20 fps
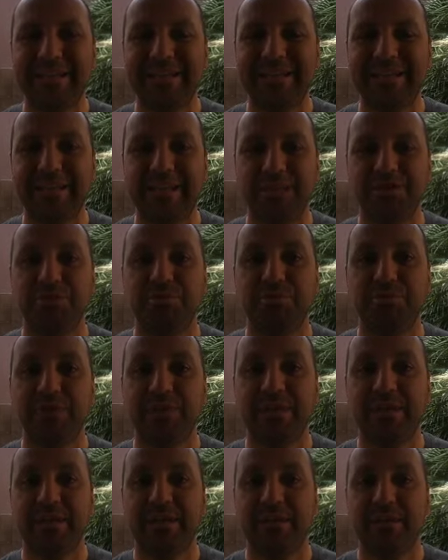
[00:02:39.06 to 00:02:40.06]
Next
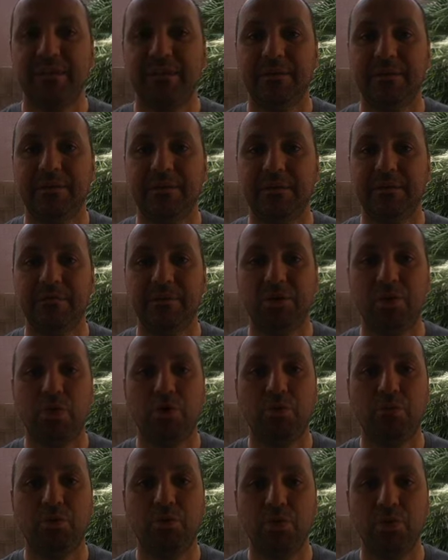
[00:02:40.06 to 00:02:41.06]
mistake we
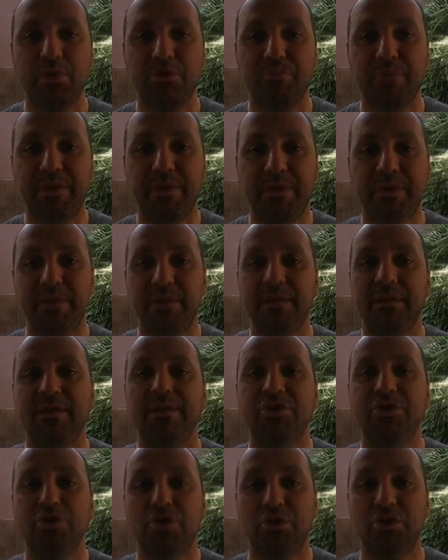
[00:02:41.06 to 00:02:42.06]
home cooks make
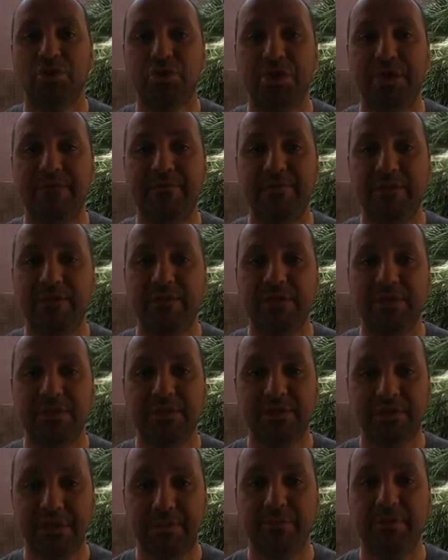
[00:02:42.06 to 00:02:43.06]
is not saving
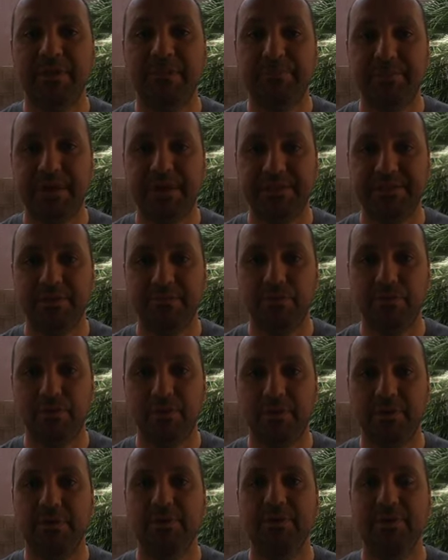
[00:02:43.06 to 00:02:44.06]
some of the pasta water.